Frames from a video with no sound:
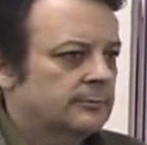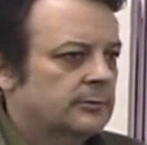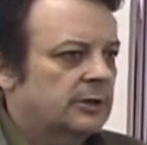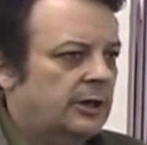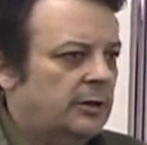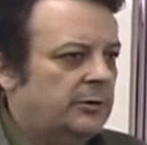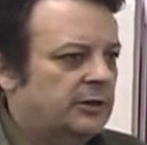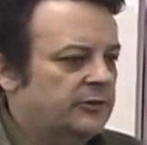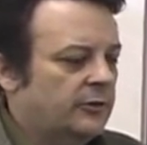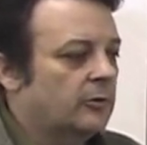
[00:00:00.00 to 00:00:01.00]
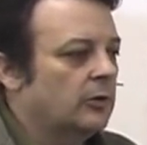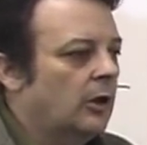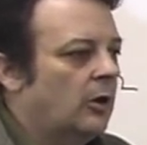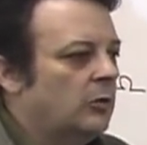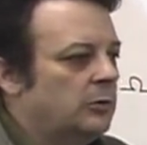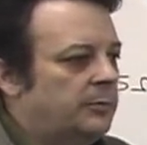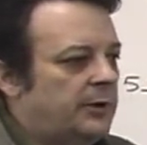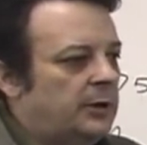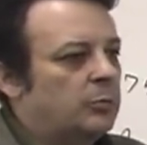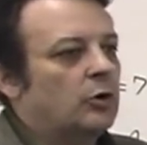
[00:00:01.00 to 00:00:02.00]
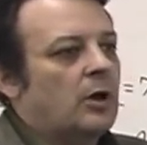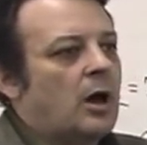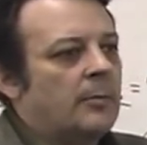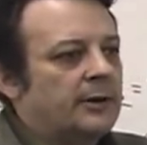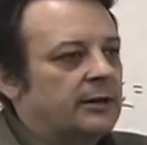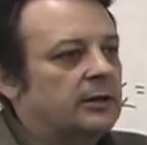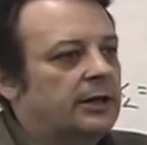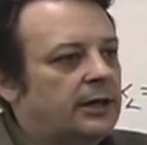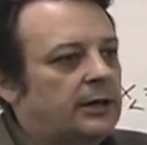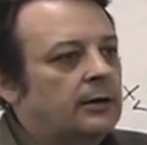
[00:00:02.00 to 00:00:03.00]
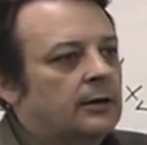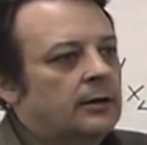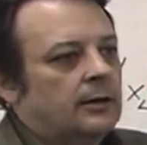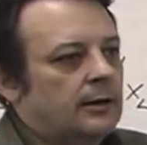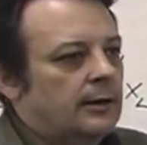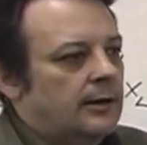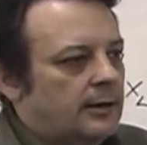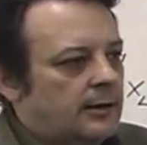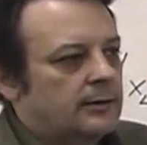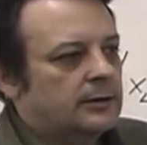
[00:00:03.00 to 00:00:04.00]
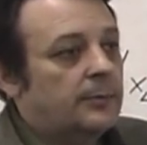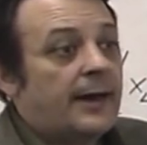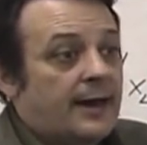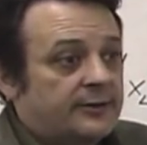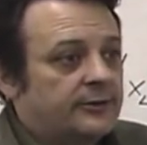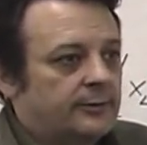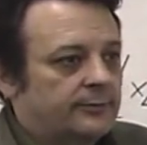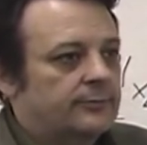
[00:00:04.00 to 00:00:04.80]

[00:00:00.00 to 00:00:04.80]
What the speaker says: Okay, because their load would be predominantly capacitive.